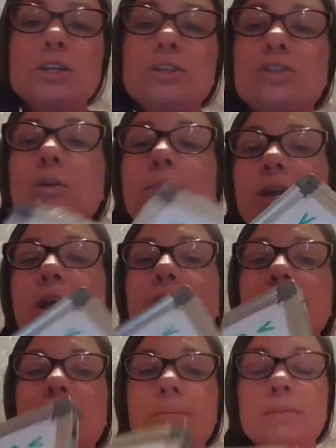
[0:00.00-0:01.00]
So
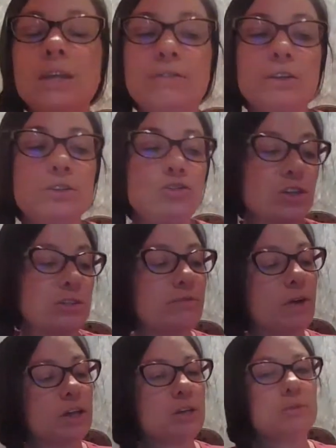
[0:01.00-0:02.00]
because I'm given just
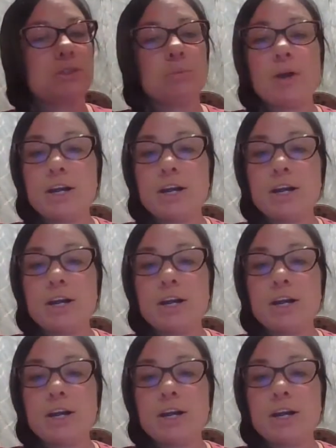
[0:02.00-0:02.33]
volumes and